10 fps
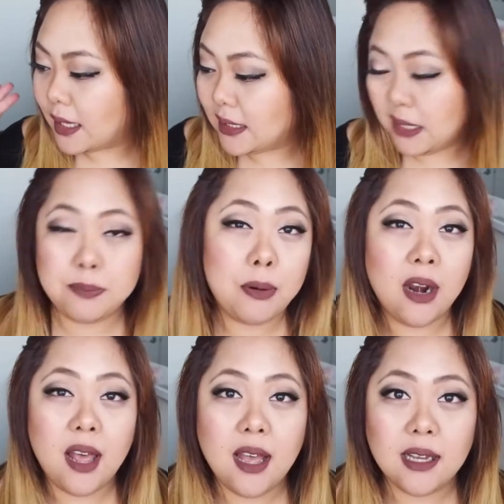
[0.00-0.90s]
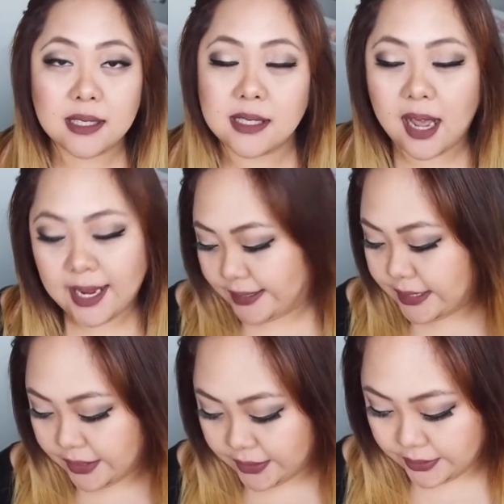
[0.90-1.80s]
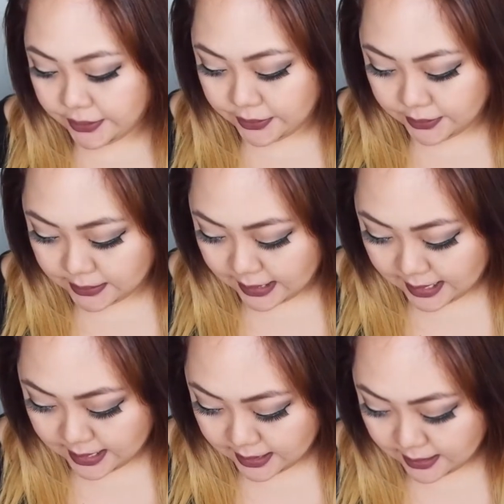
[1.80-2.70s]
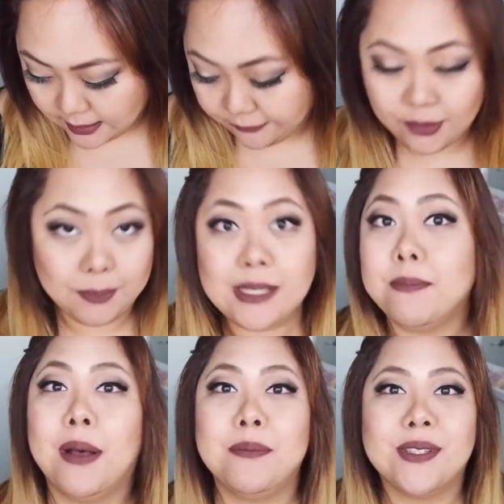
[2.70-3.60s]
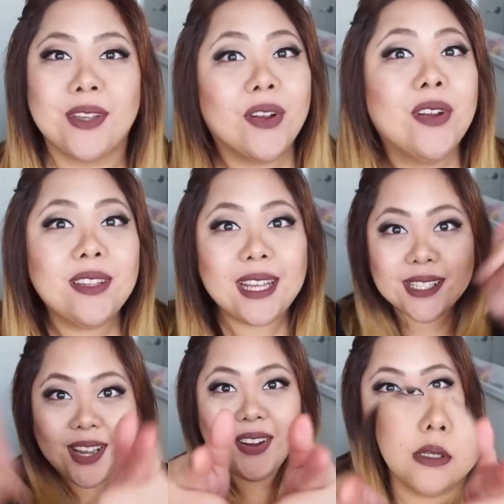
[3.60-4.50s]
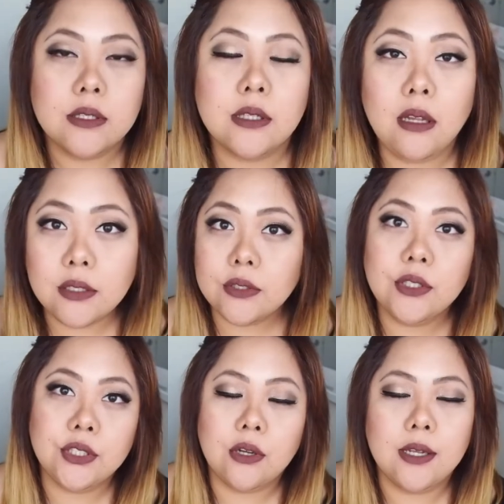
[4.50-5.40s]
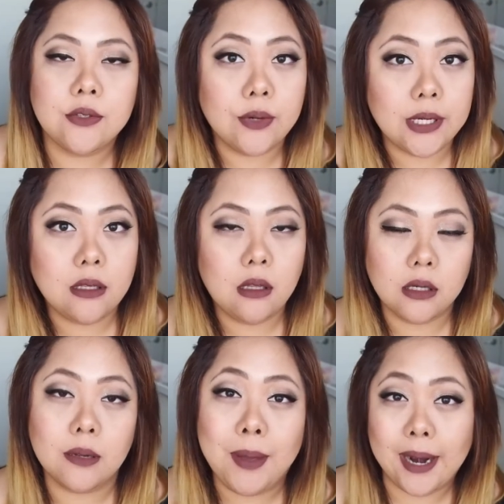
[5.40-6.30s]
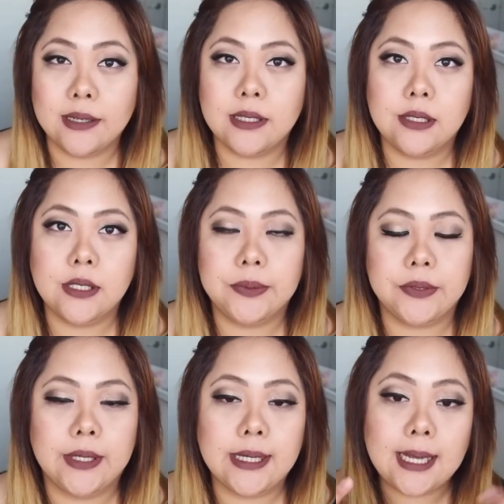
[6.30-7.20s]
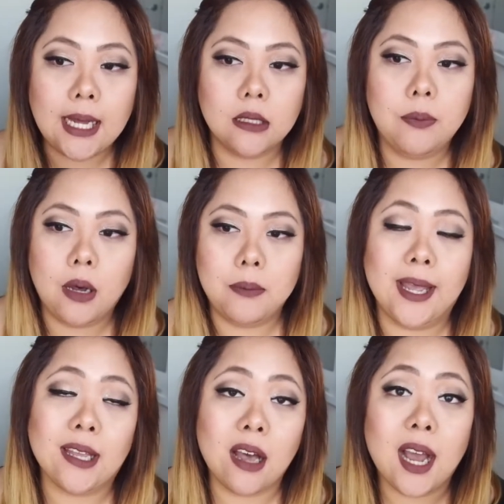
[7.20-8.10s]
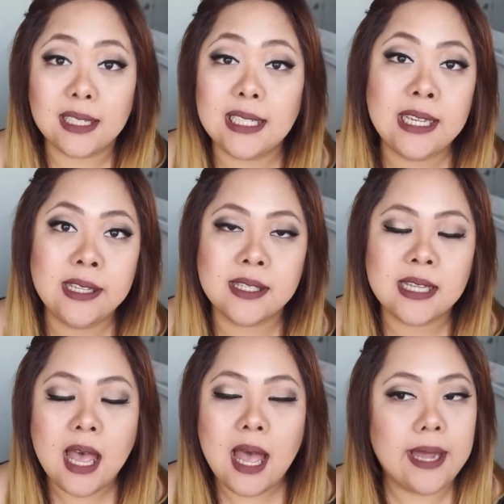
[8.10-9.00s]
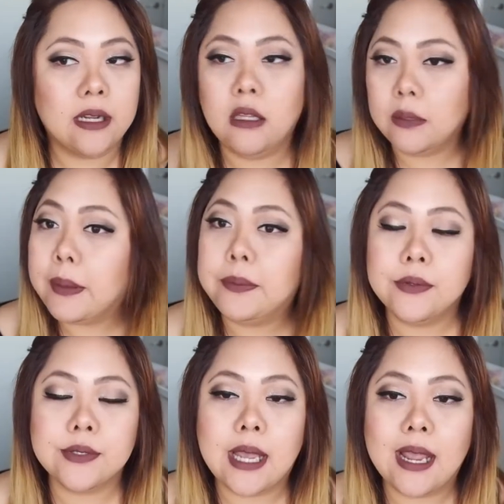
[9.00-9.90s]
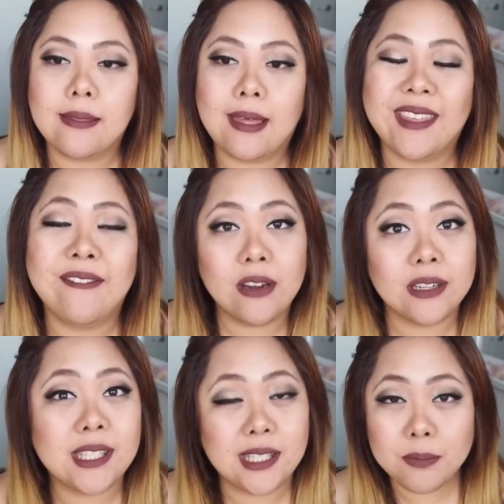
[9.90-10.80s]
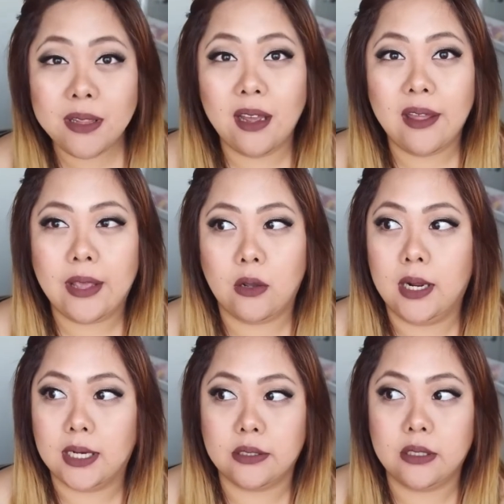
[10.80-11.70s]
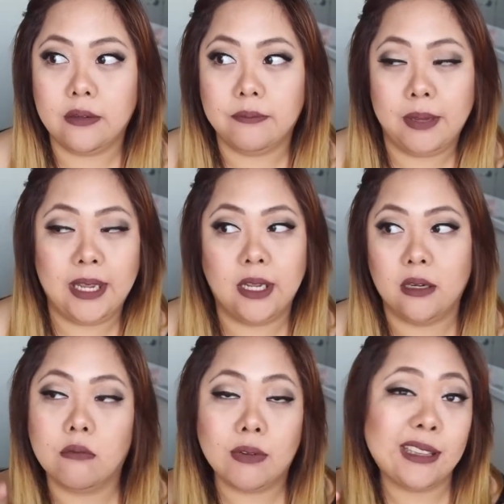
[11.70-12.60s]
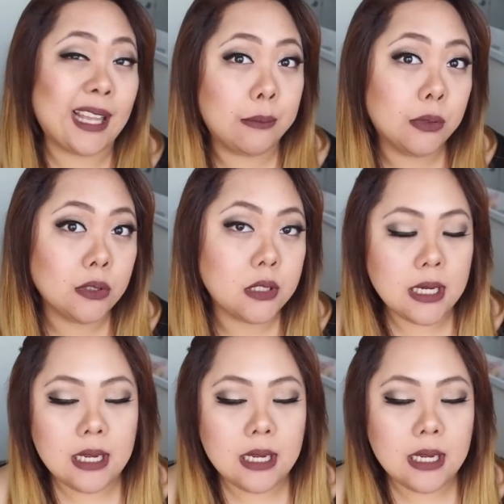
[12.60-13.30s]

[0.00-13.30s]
lip products, eyeshadows, and a few bits and bobs. So let's go. So long story short, I was reading a lot of comparisons between ColourPop and Kylie kits, and a lot of people were saying that they're very similar, they could actually have been relabeled,